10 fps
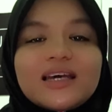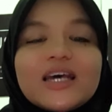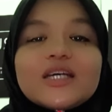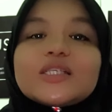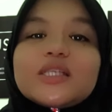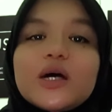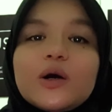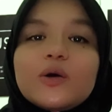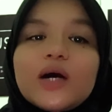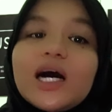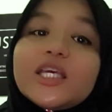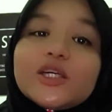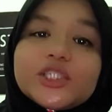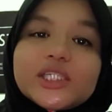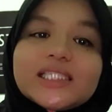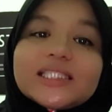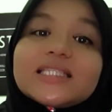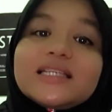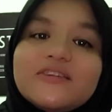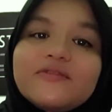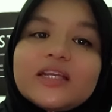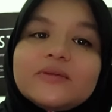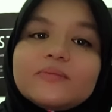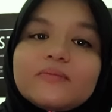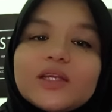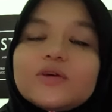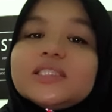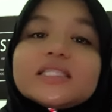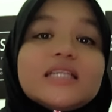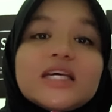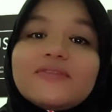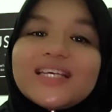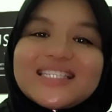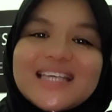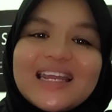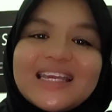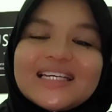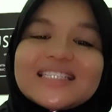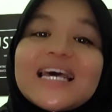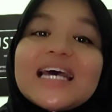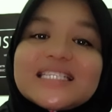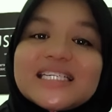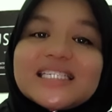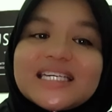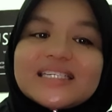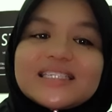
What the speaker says: so I usually just leave it, or just leave the settings as it is.